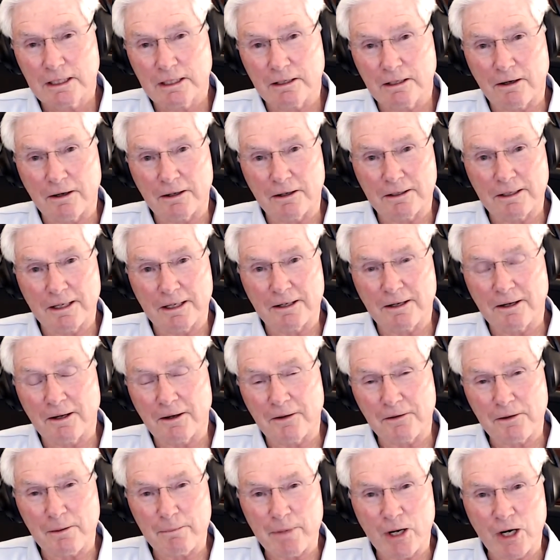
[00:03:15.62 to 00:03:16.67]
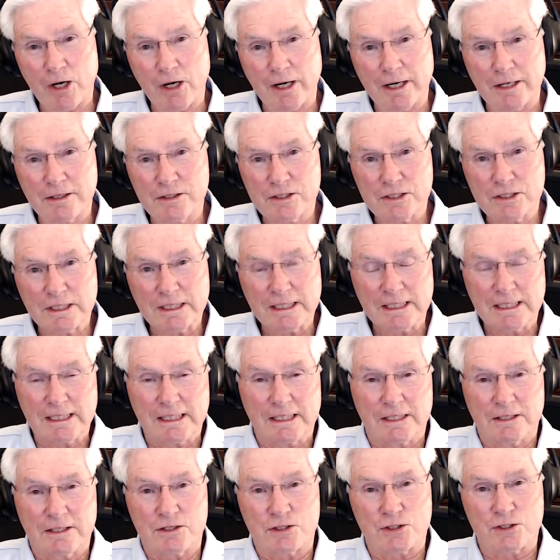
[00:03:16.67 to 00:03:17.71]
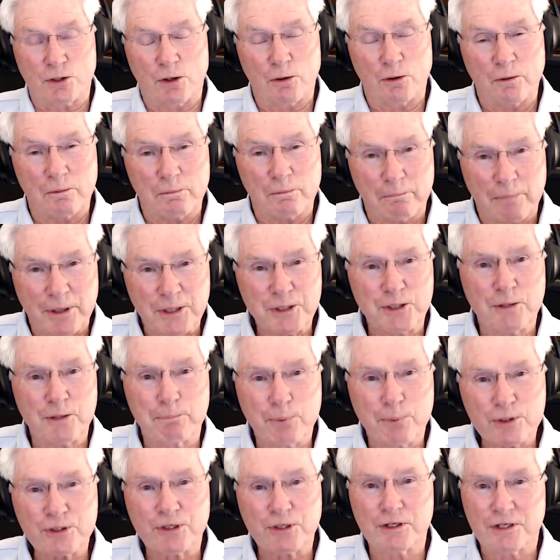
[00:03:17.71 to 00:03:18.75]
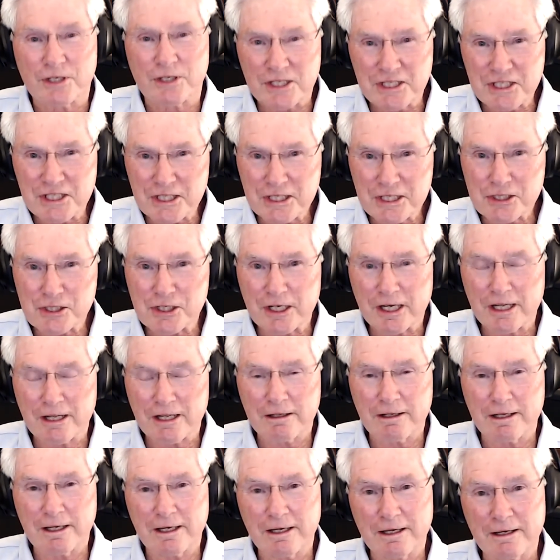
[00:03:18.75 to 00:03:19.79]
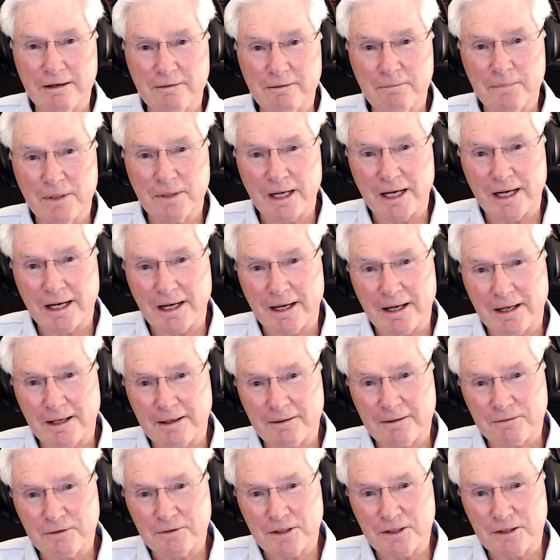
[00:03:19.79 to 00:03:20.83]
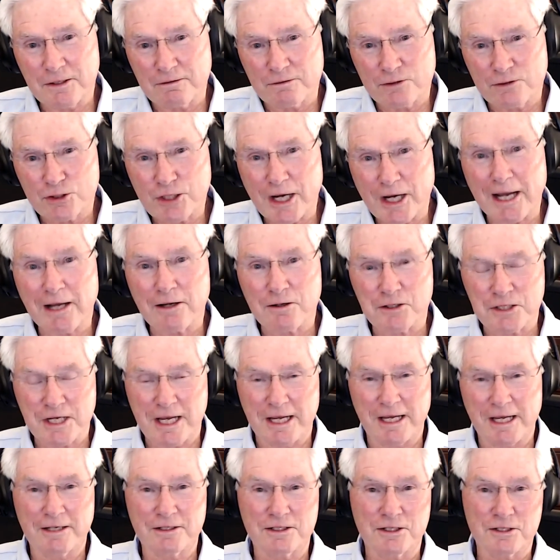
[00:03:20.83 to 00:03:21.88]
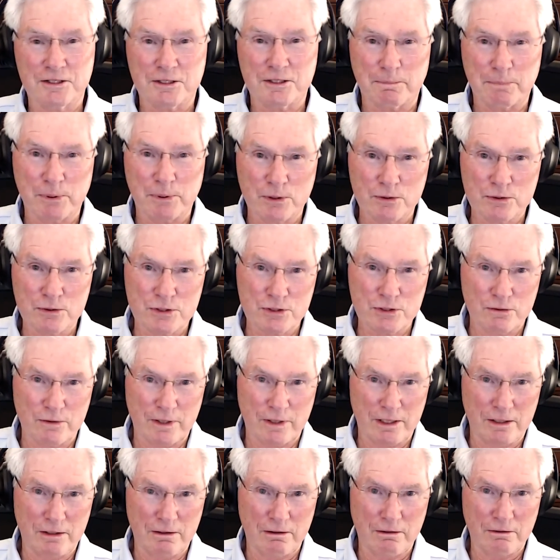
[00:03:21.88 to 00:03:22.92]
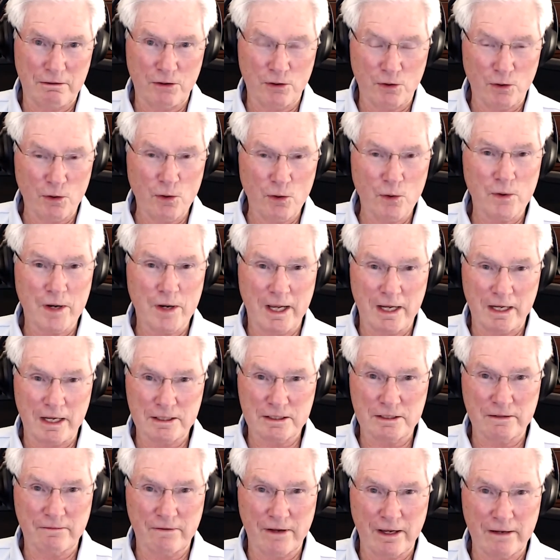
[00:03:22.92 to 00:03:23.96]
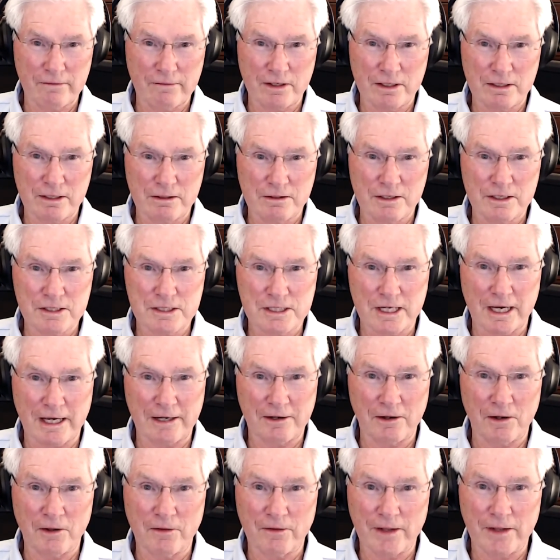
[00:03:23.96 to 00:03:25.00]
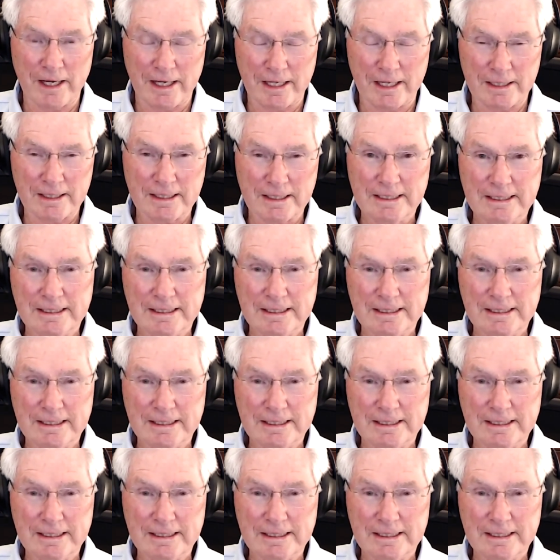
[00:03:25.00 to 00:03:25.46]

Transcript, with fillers: uh, on the marriage. So, yeah. but you put the decision in the uh, child's hands as opposed to in your own hands of having to decide all that.